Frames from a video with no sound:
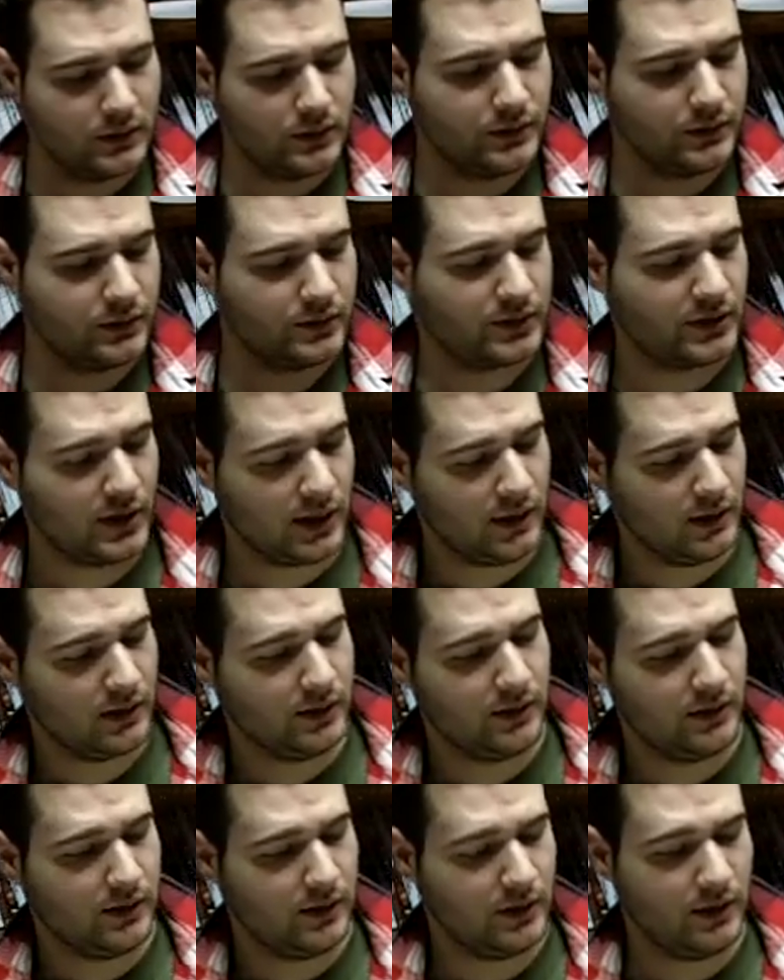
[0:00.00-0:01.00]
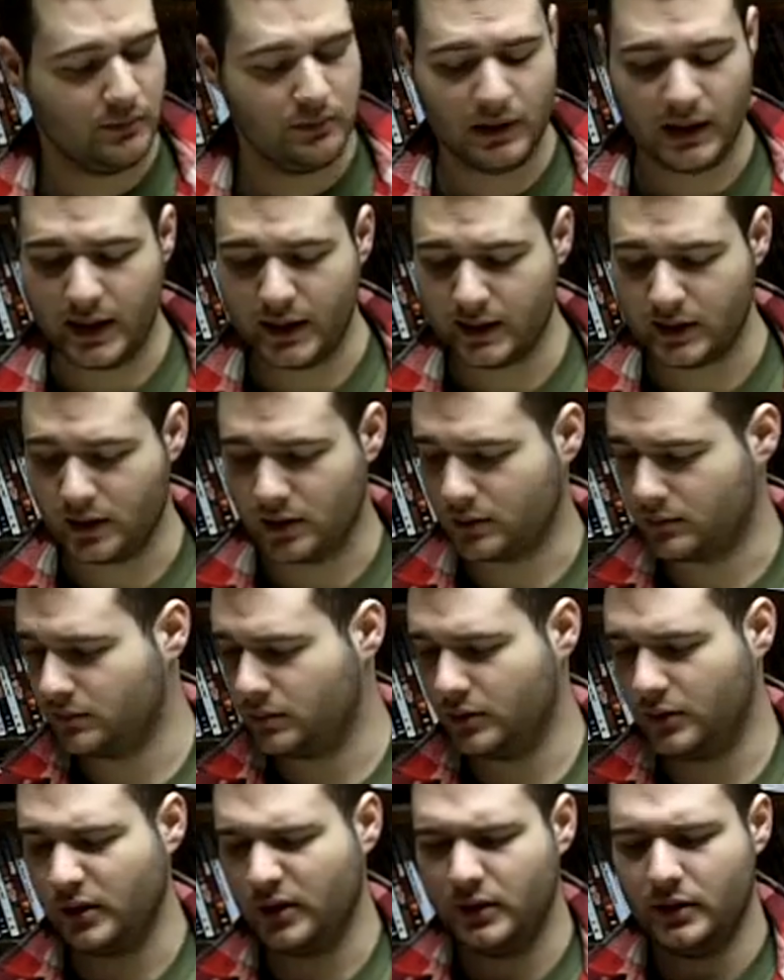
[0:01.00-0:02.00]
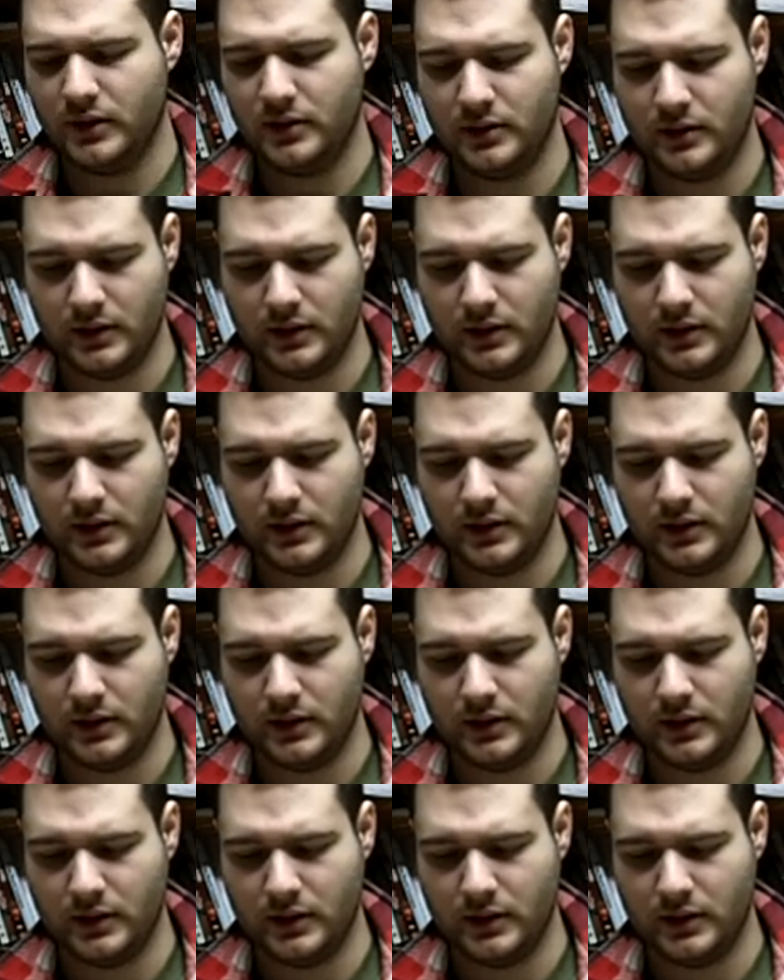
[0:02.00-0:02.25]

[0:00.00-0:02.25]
installing the Blackheart board,